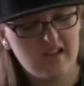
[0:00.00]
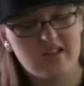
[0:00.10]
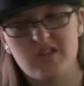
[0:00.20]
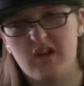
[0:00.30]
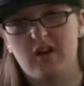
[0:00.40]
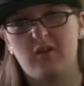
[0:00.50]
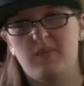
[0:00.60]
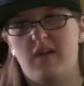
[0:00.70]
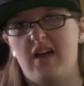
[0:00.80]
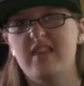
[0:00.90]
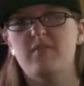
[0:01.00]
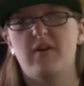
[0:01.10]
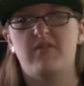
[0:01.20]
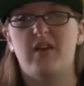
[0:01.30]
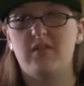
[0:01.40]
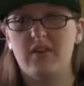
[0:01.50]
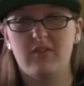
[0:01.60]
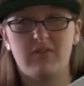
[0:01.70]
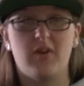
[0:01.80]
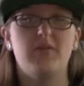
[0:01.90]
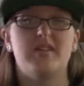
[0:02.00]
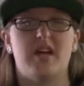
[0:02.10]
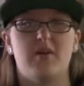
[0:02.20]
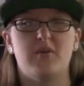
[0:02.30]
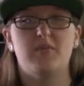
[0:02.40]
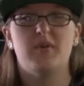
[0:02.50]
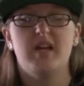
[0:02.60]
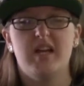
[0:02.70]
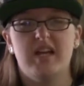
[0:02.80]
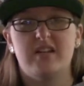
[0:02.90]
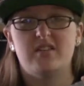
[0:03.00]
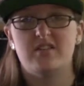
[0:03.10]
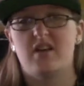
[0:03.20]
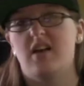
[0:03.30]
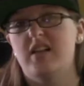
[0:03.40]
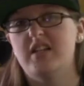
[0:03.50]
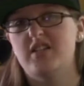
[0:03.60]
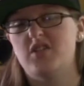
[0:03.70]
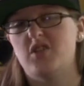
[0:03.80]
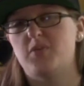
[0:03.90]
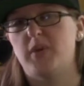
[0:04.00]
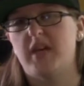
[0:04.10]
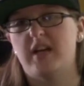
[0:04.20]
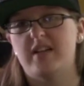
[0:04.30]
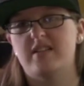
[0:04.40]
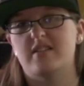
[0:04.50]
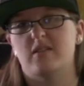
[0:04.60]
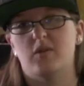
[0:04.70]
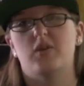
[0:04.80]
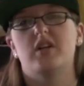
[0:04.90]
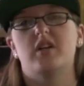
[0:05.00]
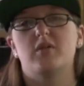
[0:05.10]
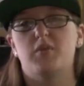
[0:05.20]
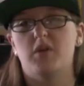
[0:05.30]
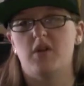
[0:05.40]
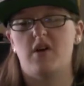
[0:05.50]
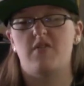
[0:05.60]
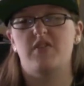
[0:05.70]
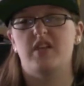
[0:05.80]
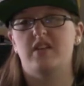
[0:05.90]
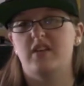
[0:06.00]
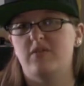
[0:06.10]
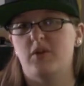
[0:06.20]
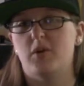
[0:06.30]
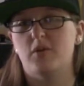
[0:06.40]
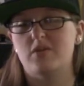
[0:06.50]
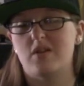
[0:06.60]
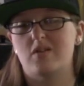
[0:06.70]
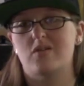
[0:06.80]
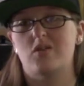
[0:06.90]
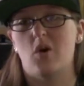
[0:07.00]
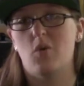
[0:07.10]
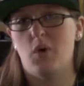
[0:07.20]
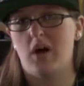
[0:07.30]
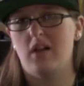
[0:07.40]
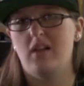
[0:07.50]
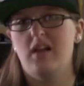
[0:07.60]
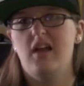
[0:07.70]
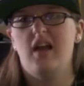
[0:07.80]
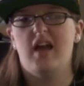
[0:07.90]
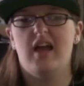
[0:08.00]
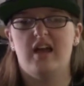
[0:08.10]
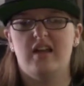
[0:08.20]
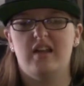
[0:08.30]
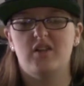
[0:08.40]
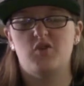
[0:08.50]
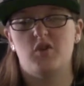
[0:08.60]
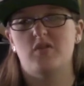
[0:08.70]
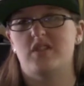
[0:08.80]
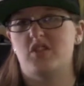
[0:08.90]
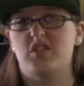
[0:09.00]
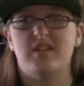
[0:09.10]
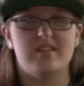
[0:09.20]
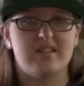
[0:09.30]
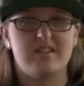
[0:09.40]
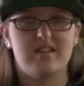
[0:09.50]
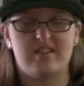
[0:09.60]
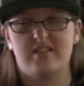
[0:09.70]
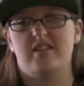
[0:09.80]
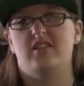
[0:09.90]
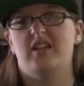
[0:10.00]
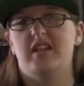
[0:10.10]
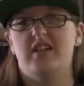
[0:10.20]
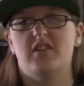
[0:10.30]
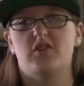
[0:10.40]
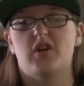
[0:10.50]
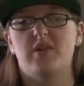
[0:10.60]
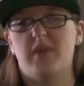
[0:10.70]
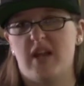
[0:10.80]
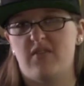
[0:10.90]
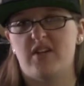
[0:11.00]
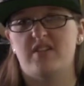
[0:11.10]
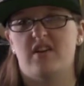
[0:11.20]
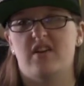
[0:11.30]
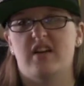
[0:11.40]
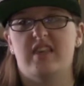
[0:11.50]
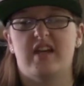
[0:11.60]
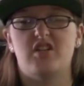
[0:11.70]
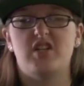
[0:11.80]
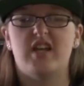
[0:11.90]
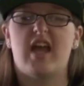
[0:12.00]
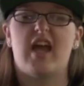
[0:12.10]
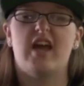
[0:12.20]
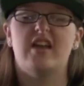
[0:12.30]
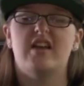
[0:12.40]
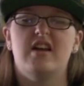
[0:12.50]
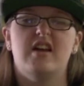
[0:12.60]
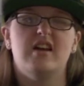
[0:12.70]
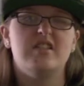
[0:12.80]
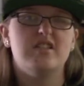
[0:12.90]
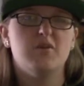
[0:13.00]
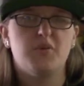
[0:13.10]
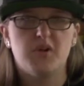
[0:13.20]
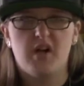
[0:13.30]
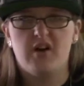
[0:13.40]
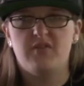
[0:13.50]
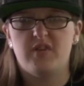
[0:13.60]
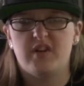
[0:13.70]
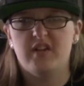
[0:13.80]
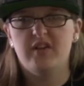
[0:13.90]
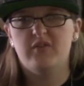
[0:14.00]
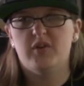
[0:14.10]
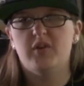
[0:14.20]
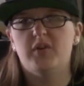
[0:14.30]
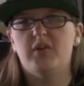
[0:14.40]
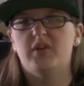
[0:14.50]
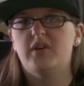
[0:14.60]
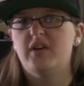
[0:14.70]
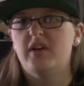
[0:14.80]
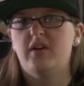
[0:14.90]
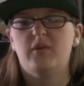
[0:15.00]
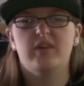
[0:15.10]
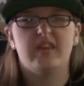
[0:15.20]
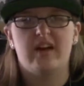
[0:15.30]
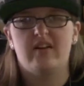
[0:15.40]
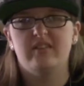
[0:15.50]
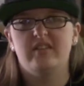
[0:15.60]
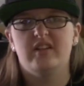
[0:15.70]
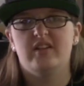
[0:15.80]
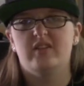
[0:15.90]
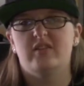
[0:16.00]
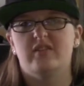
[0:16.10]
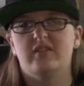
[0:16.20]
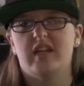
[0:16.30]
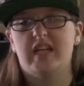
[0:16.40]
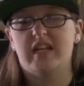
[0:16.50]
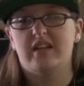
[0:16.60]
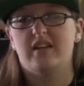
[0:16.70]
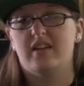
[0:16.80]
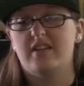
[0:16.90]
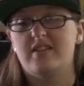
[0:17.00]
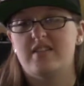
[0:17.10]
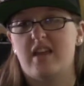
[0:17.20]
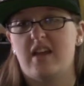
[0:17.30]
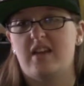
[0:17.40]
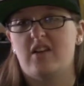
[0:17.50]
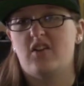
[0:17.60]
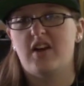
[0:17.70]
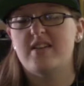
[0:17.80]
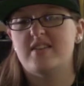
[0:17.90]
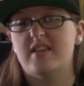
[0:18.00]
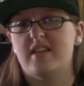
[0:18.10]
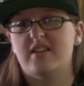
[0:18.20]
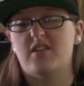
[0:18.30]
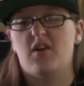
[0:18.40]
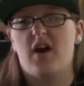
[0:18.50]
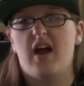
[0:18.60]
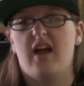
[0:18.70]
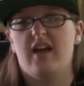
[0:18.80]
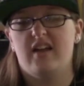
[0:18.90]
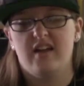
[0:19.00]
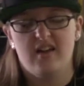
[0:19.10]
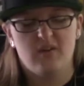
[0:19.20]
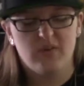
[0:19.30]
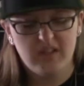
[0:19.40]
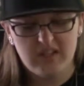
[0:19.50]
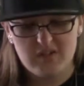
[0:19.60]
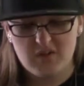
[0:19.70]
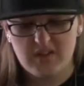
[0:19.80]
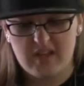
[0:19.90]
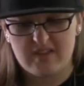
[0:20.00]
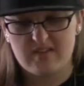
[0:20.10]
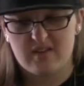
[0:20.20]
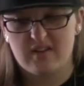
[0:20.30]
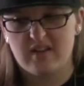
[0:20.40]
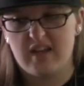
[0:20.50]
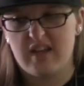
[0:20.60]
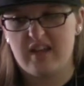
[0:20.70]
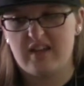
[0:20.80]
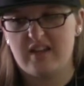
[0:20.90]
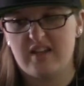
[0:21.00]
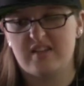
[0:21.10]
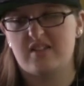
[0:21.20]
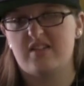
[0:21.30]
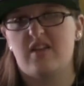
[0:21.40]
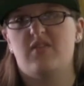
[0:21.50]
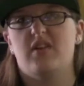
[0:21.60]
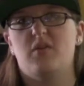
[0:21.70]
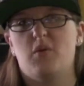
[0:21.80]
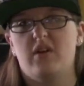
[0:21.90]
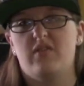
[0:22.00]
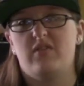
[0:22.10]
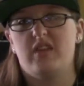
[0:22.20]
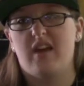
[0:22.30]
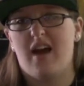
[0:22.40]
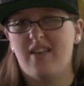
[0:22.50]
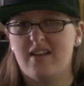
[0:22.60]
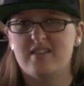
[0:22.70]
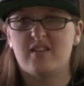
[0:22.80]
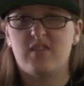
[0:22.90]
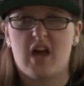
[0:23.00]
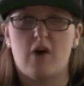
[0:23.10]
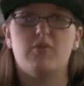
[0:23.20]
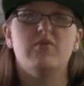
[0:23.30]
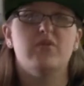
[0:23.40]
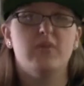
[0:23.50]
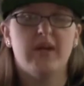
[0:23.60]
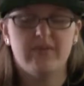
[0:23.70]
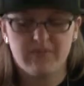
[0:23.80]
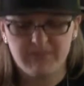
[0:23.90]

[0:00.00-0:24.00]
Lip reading: So I think my favorite from this album is Solace, just because Lauren can pull off the clean vocals so well, and it shows that she doesn't necessarily need to scream at every song, and that she can still pull off a clean vocal without, you know, getting insane and crazy. So I really enjoyed that song, and it's definitely one of the highlights of the album for me.